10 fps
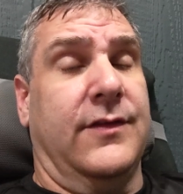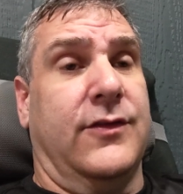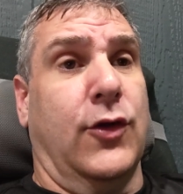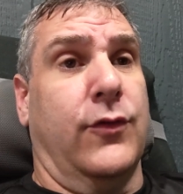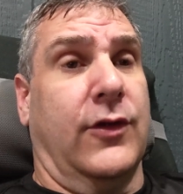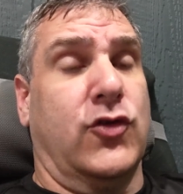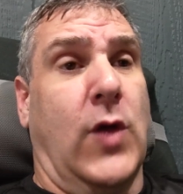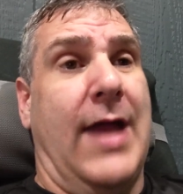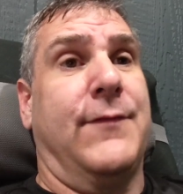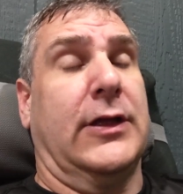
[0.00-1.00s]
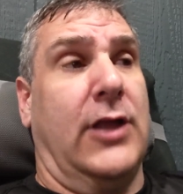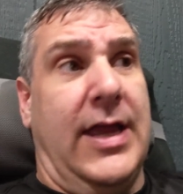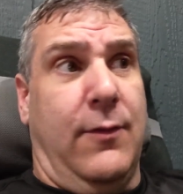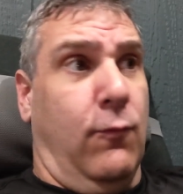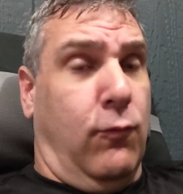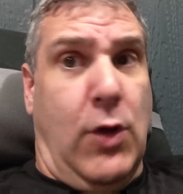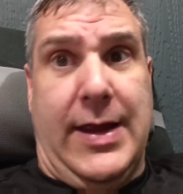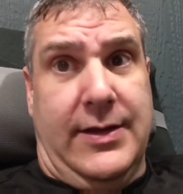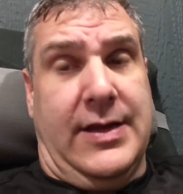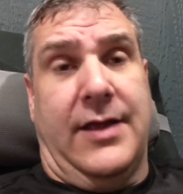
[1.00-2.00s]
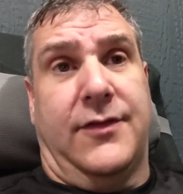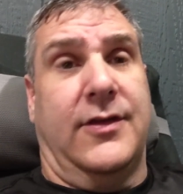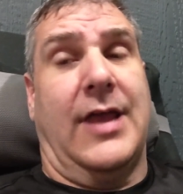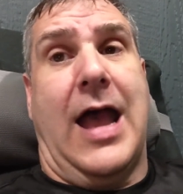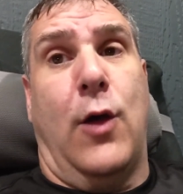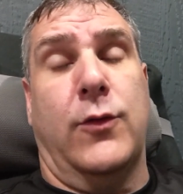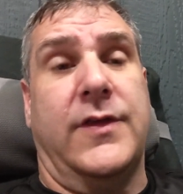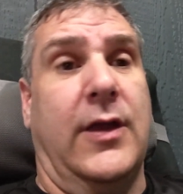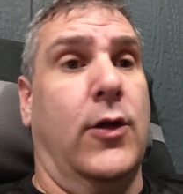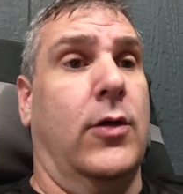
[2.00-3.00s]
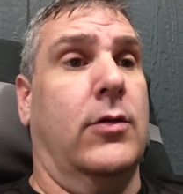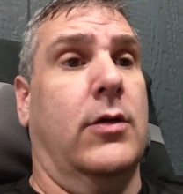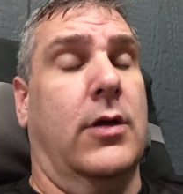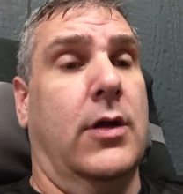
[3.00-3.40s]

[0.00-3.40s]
there's a traffic light right next to the house here,